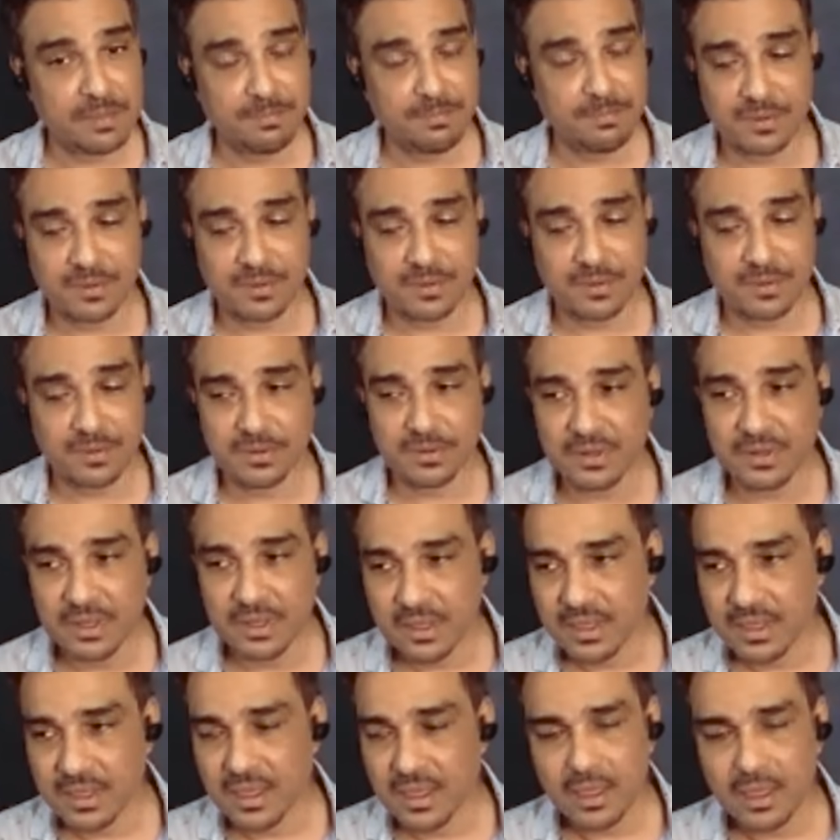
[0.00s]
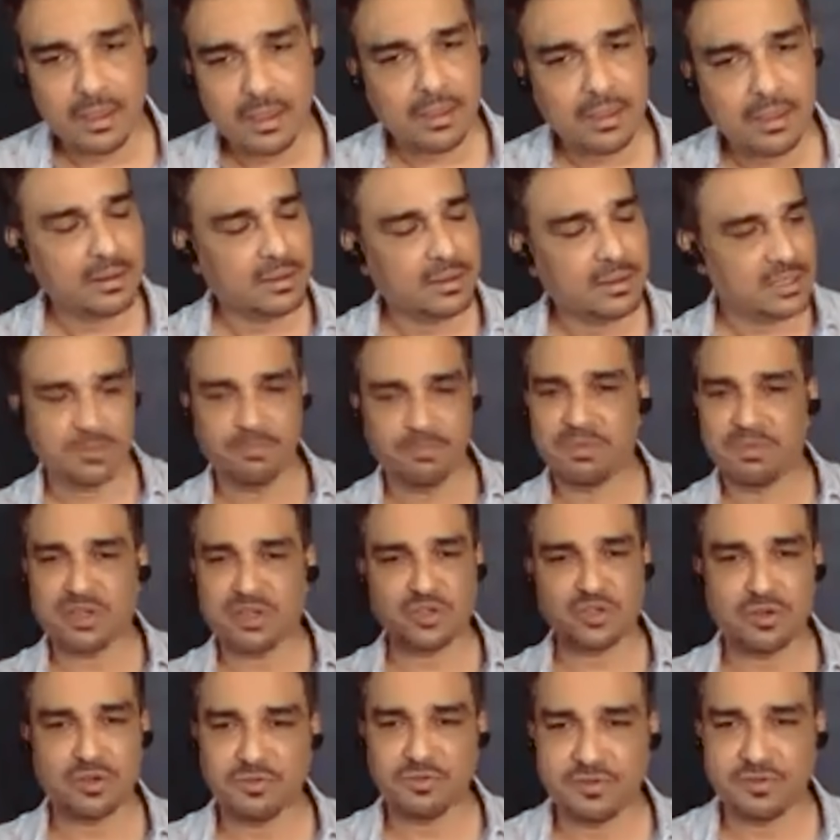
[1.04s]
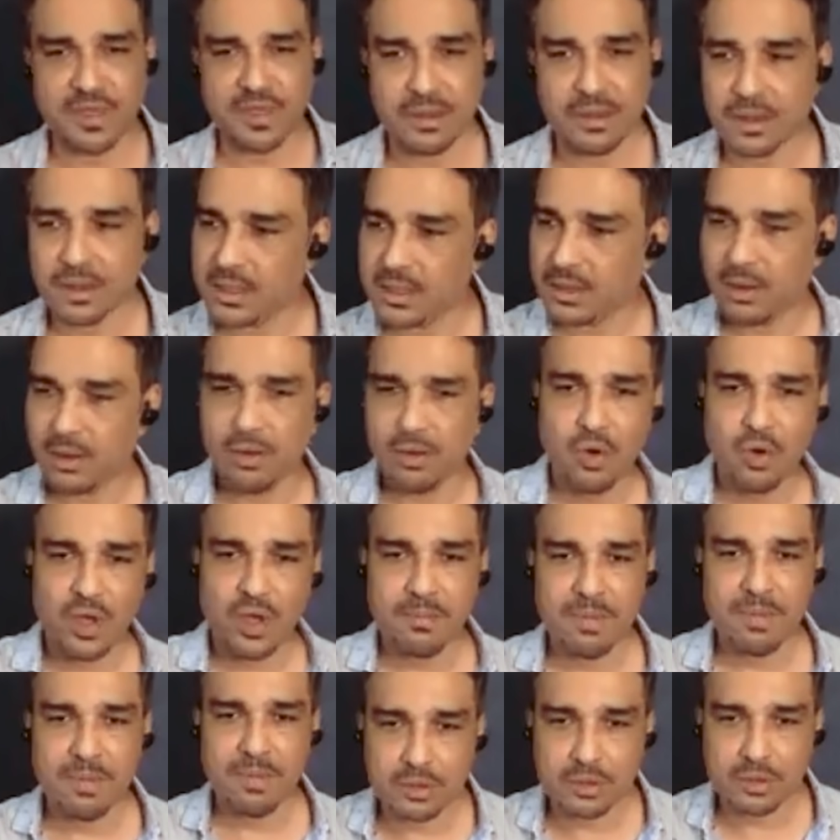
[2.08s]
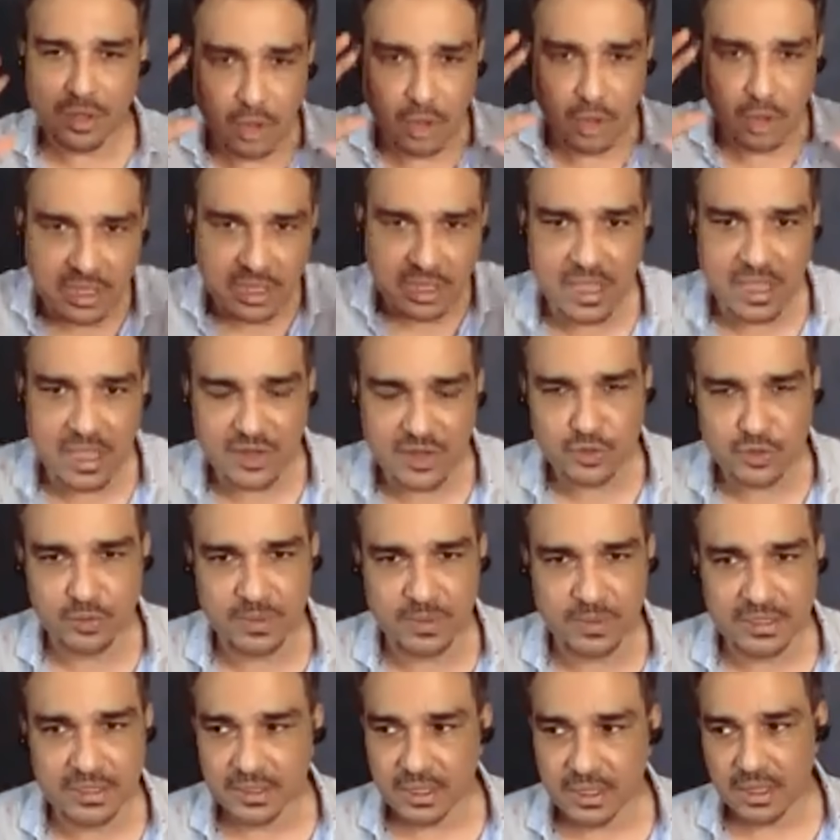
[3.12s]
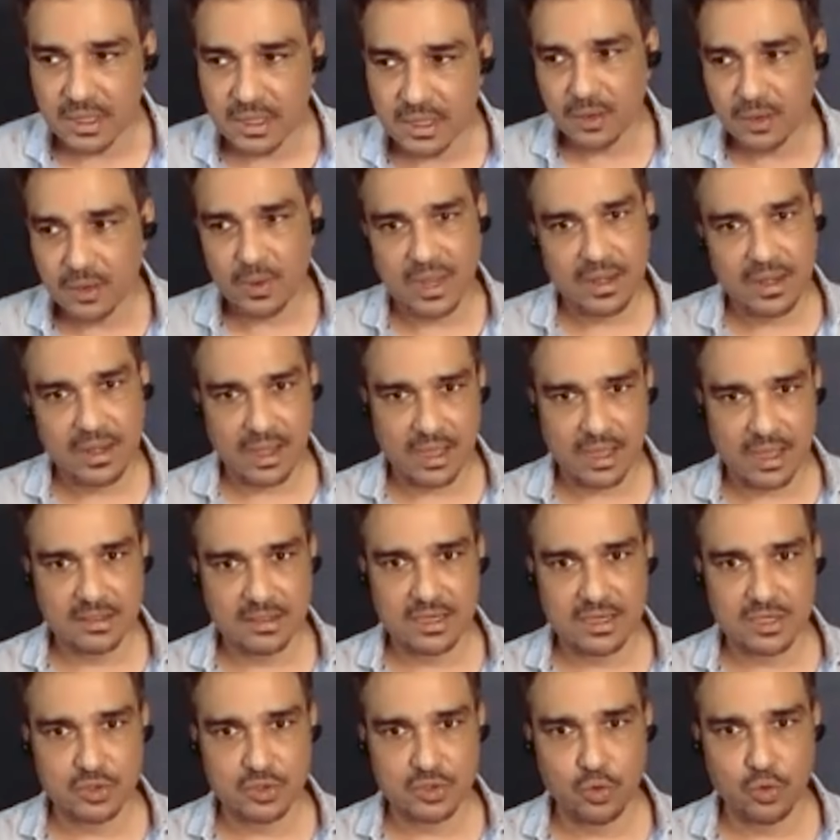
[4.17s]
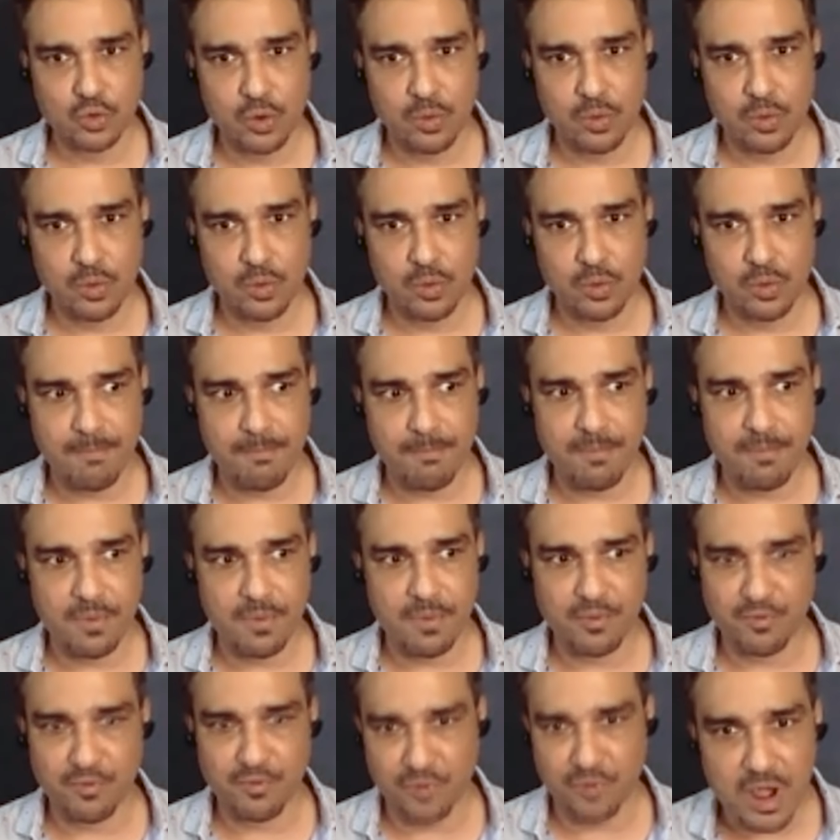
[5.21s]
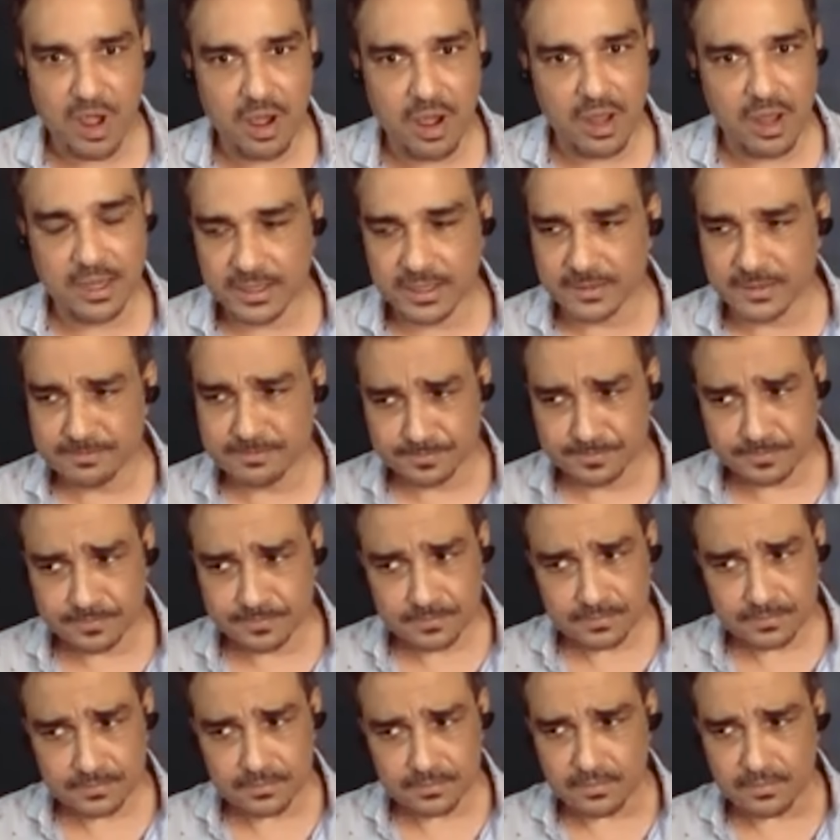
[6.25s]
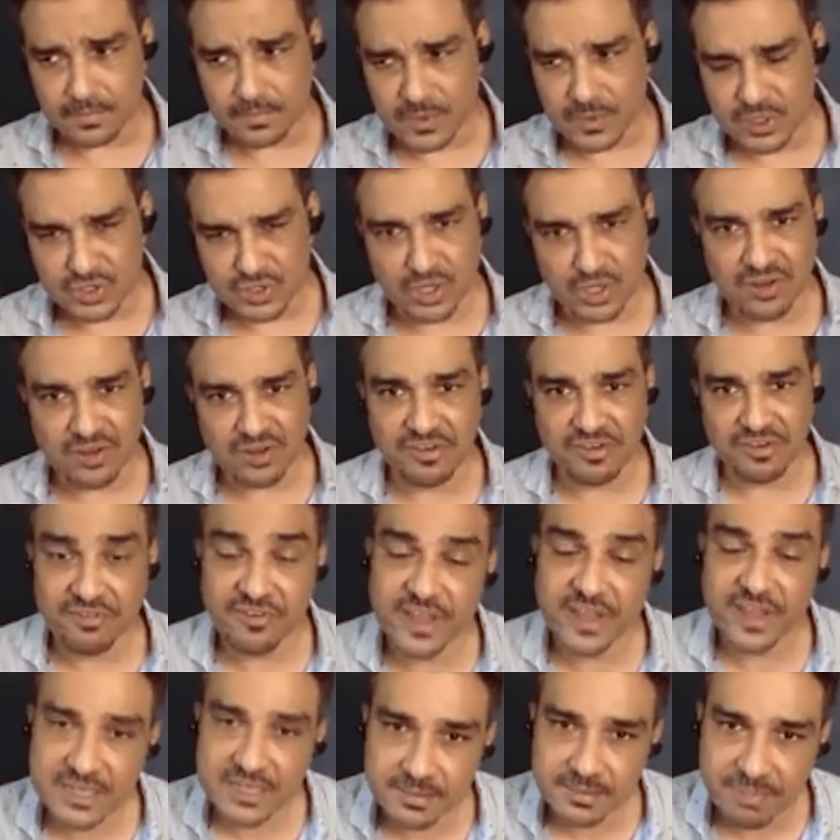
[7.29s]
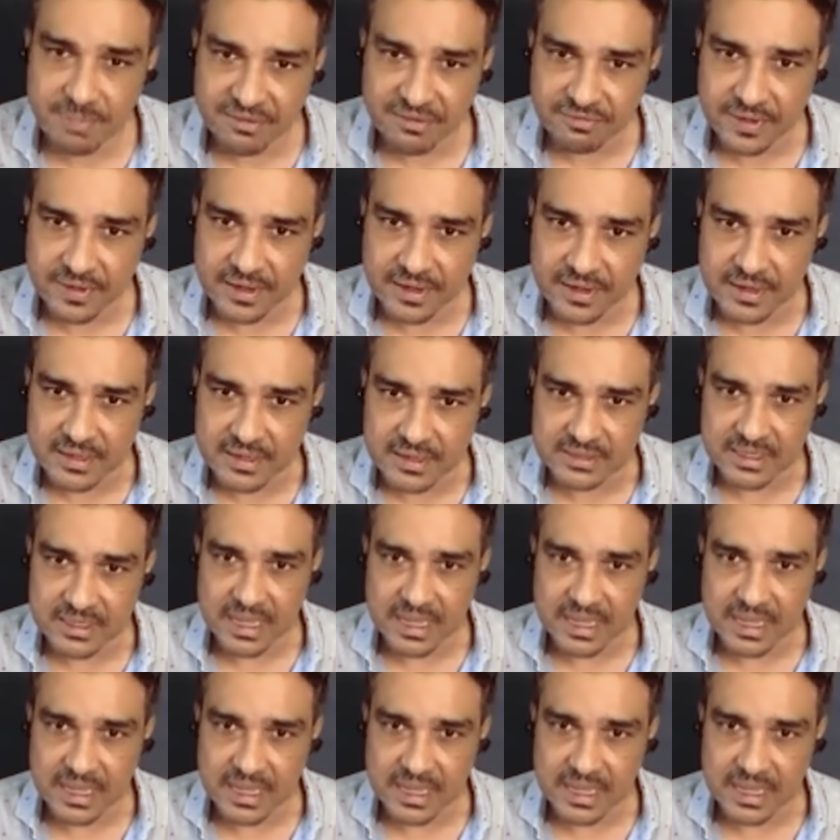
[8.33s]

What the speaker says: people, you know, just brush off failure and go in because they're not thinking too much, while others who will be really sort of affected by failure.